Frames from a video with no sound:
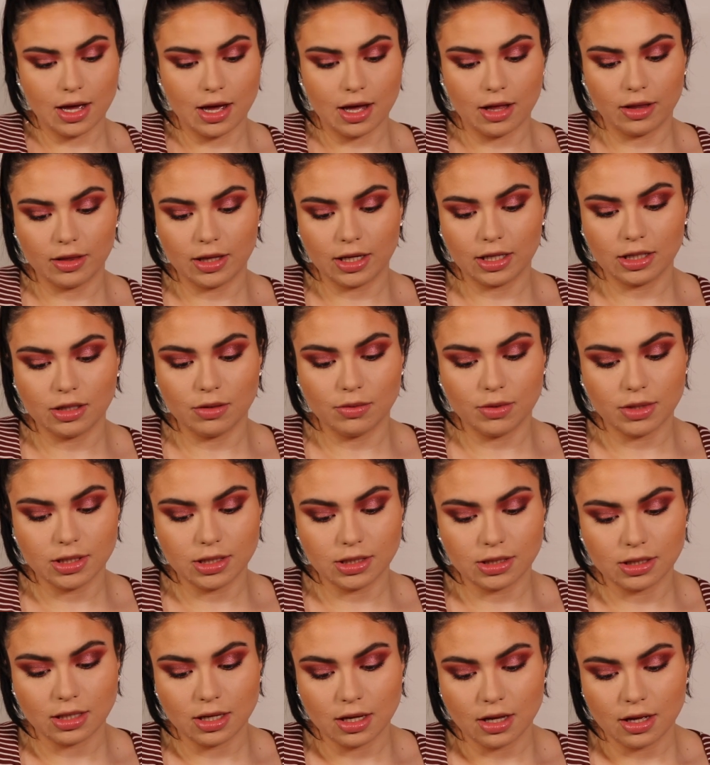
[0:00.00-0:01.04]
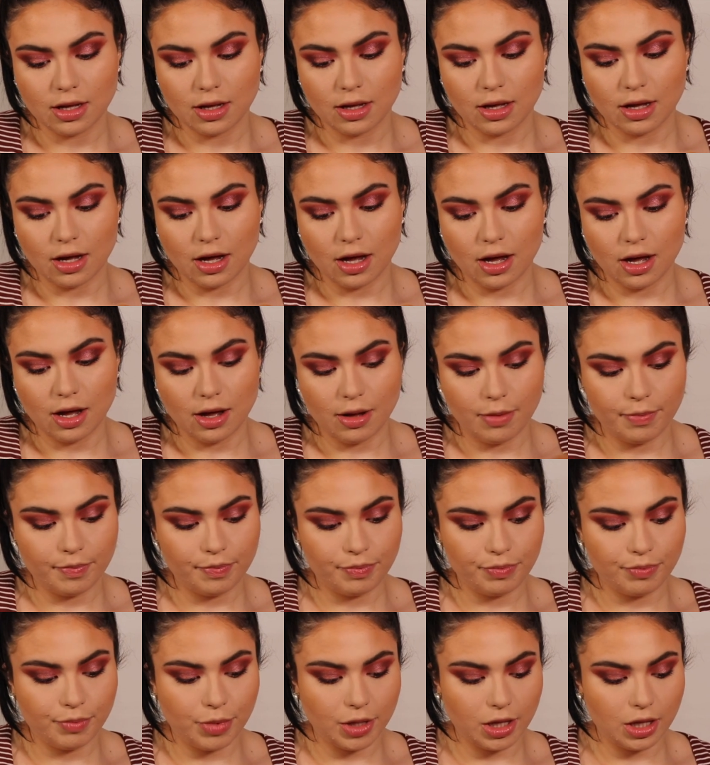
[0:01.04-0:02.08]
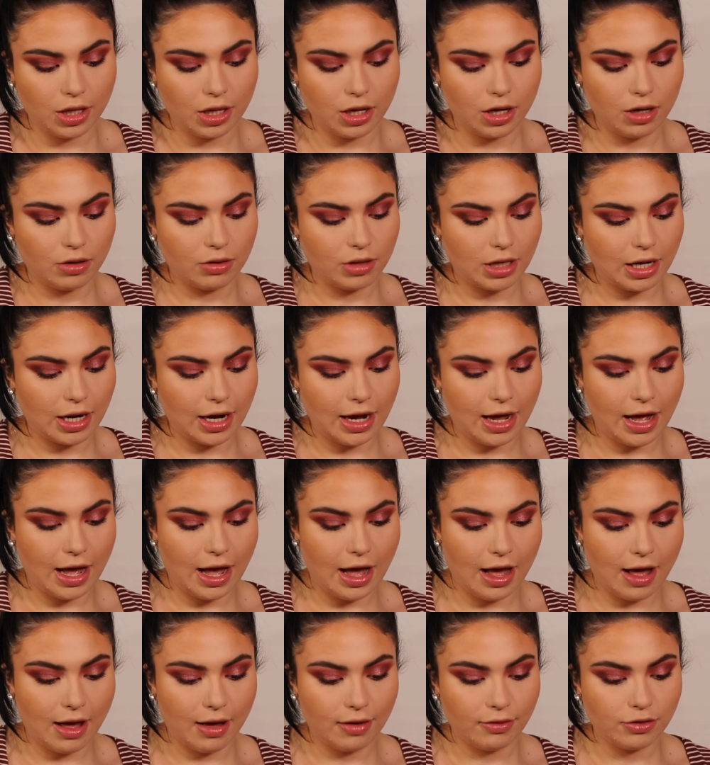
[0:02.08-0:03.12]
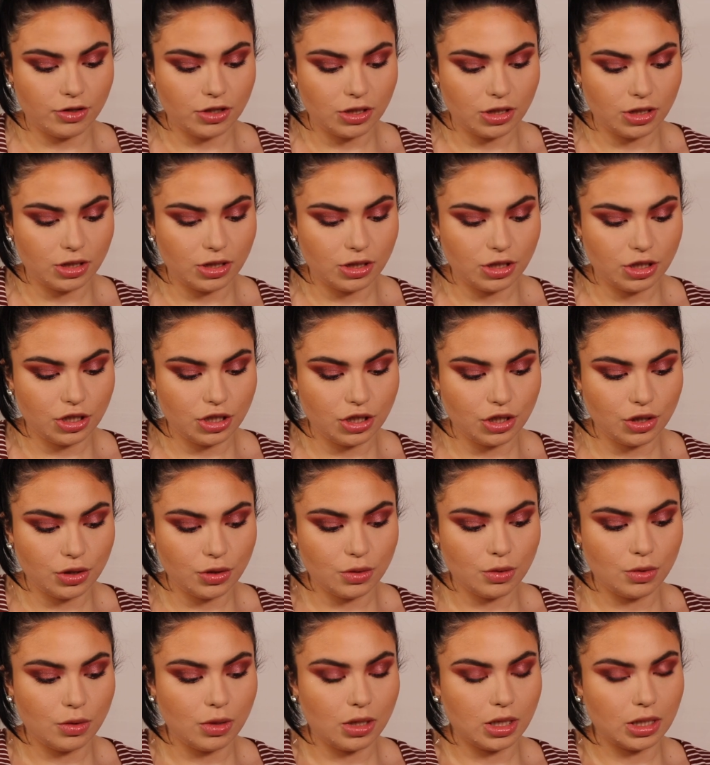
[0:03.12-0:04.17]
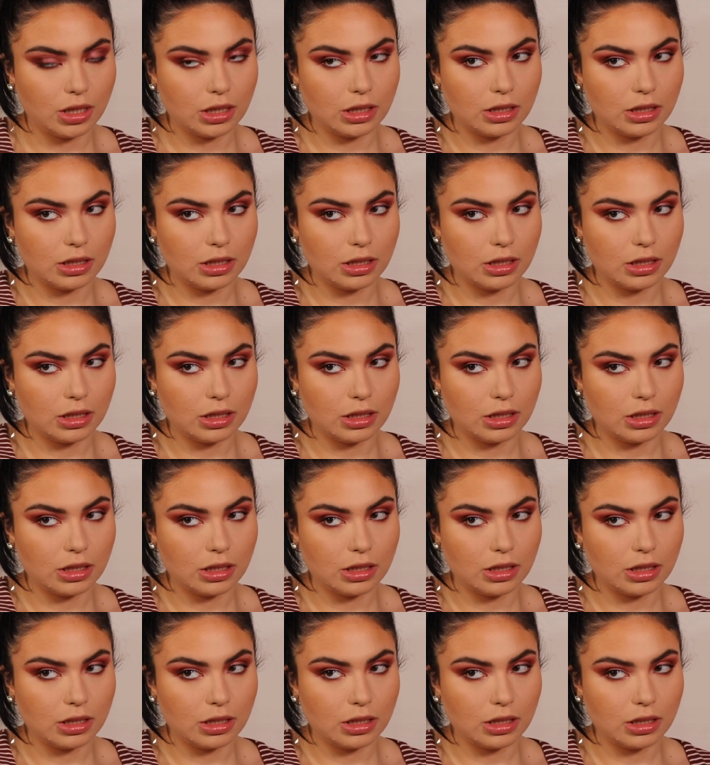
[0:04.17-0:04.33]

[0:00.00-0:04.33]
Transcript: I'll link the ones below that I have just to